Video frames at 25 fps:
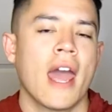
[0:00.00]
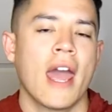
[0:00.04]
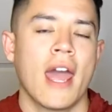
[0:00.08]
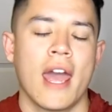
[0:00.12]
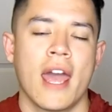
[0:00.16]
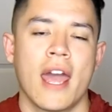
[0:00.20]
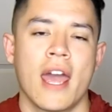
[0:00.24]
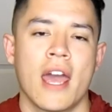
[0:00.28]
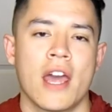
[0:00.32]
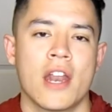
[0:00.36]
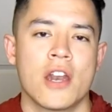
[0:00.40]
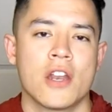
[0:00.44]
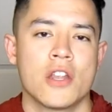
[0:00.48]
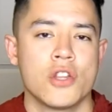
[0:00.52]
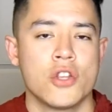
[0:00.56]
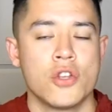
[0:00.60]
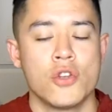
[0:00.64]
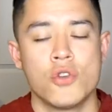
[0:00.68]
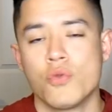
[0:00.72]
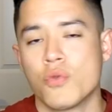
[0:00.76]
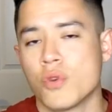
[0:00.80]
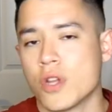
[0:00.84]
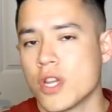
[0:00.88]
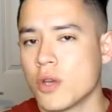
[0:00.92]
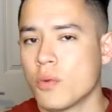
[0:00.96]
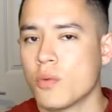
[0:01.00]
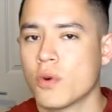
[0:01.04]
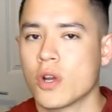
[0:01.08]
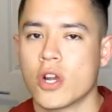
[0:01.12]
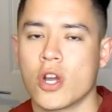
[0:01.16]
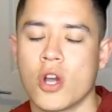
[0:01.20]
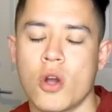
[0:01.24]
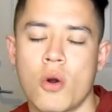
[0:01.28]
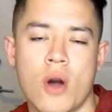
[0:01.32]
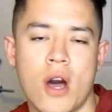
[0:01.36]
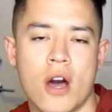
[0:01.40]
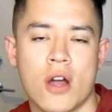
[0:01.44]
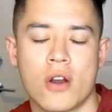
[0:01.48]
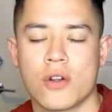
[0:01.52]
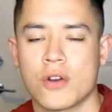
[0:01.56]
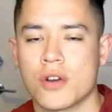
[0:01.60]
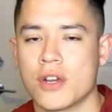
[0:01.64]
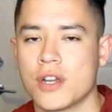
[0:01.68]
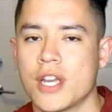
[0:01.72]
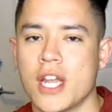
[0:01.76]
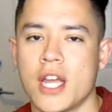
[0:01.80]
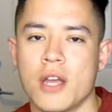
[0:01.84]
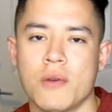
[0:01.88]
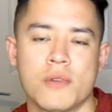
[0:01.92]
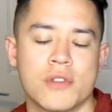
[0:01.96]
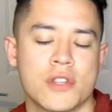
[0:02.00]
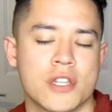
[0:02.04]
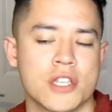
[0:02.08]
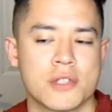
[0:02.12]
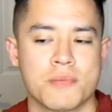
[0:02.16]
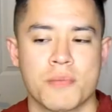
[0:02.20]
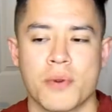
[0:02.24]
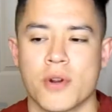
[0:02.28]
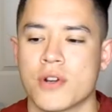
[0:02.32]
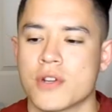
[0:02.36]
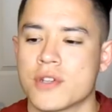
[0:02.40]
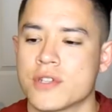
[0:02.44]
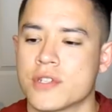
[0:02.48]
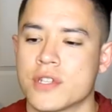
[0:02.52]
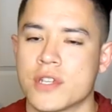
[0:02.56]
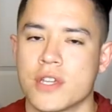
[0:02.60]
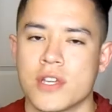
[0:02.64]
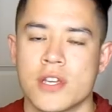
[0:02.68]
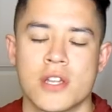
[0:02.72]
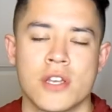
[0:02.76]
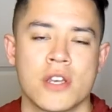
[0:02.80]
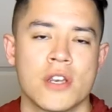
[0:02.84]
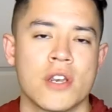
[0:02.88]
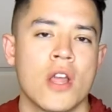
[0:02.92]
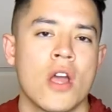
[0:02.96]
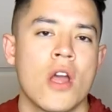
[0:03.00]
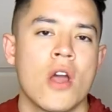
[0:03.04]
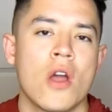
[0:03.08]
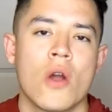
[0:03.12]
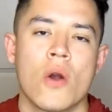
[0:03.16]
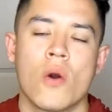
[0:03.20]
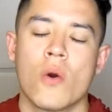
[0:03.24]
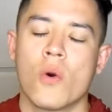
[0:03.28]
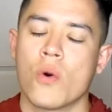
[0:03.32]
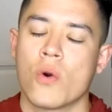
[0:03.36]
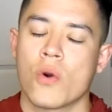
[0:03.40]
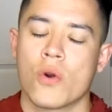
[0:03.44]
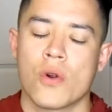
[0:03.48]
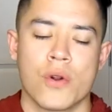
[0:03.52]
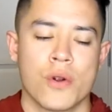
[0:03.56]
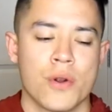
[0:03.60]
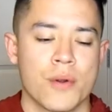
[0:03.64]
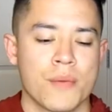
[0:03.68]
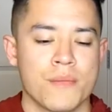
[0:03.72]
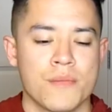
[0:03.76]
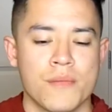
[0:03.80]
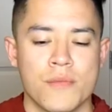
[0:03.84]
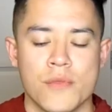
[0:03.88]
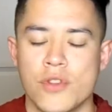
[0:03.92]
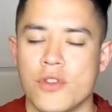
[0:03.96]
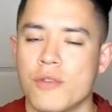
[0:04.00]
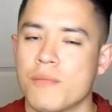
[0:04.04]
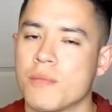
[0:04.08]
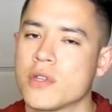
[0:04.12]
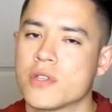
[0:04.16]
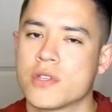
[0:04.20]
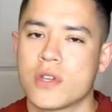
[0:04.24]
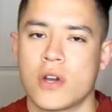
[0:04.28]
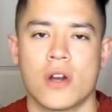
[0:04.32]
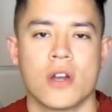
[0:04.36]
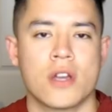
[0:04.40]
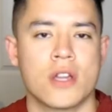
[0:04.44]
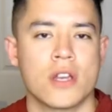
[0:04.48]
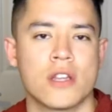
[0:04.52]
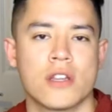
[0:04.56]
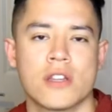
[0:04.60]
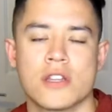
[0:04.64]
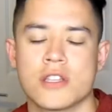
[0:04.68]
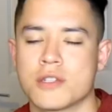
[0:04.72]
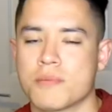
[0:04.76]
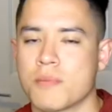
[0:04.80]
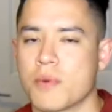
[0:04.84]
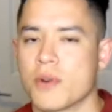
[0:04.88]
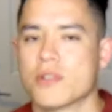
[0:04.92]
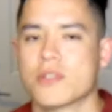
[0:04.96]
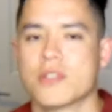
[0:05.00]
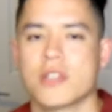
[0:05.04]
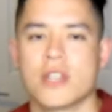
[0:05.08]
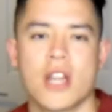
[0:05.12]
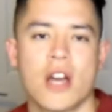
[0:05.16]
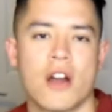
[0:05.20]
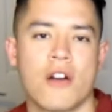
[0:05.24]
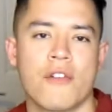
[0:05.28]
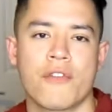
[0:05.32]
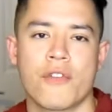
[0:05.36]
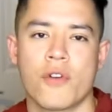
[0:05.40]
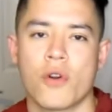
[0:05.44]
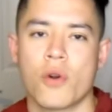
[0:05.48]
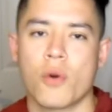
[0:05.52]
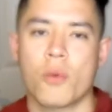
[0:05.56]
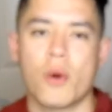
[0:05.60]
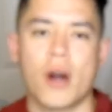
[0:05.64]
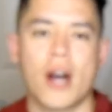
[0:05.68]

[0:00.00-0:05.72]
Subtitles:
and you really want to go out on a date with this person, or you've been talking to this person now for a